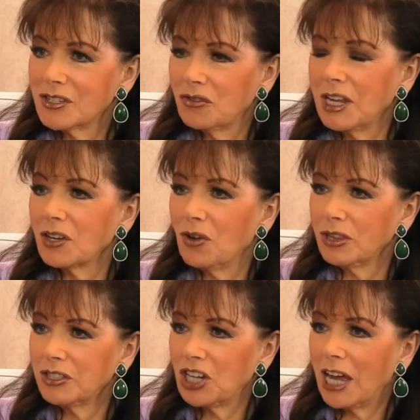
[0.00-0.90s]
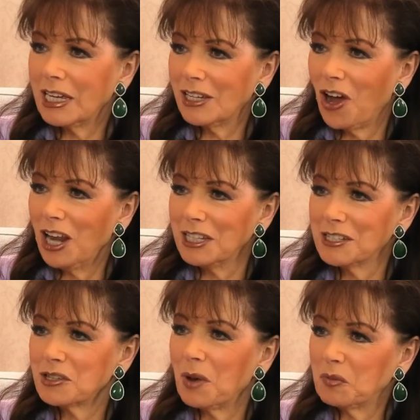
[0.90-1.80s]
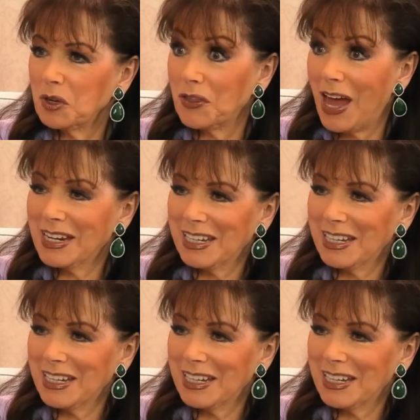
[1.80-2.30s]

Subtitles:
drink called the Jackie Collins, so I put that